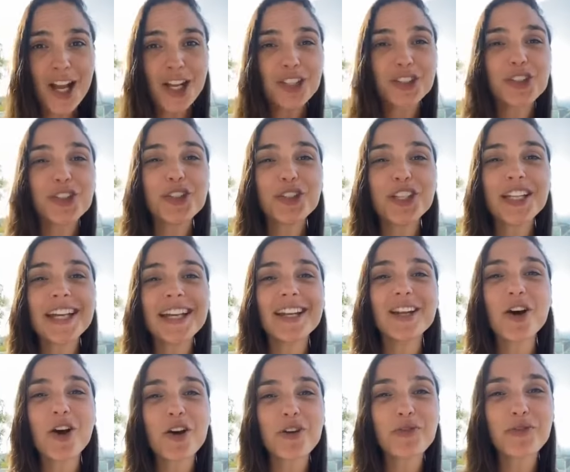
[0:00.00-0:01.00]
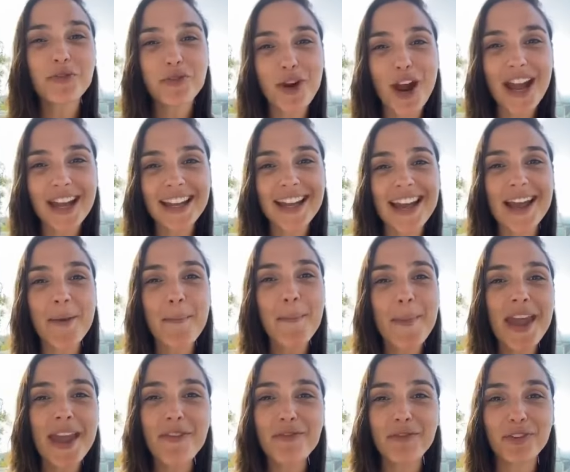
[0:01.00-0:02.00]
Tune in on Friday,
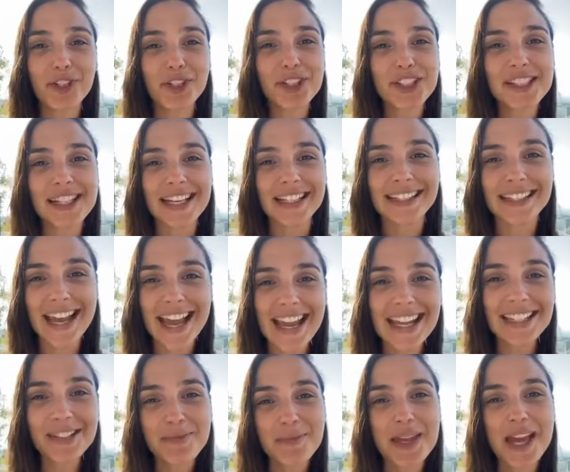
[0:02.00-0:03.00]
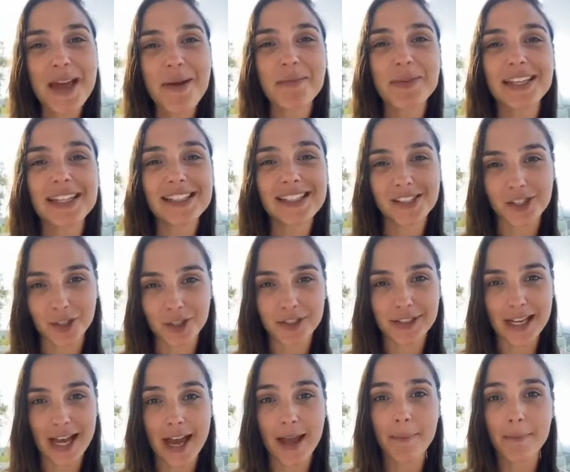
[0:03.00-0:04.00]
May 1st at 8 p.m. Eastern
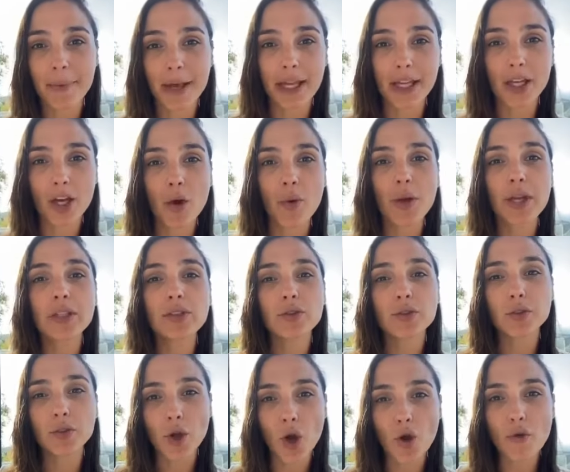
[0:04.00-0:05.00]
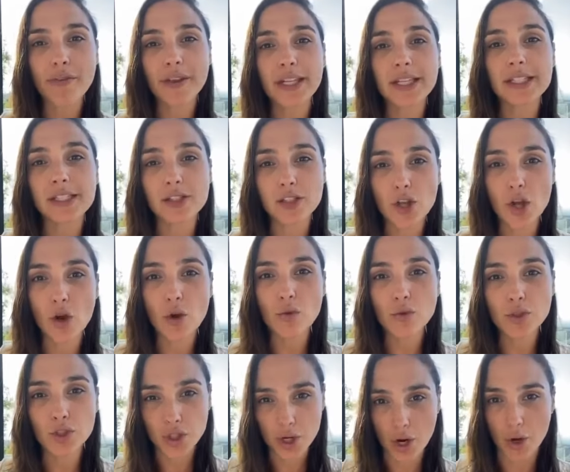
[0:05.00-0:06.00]
Time by going to
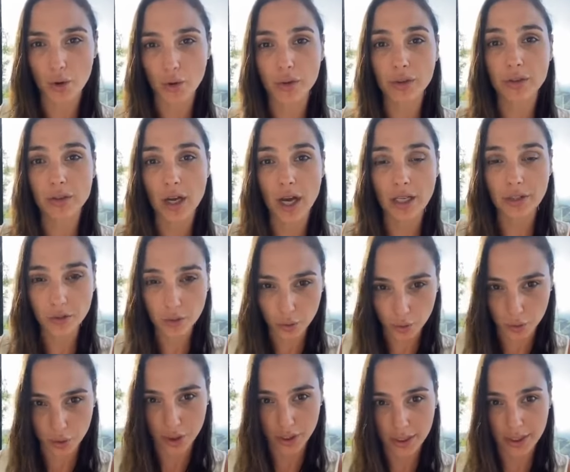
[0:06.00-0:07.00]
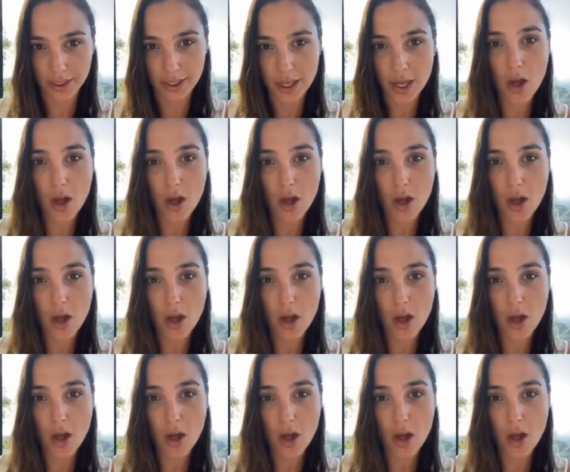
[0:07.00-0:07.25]
covidisnojoke.org.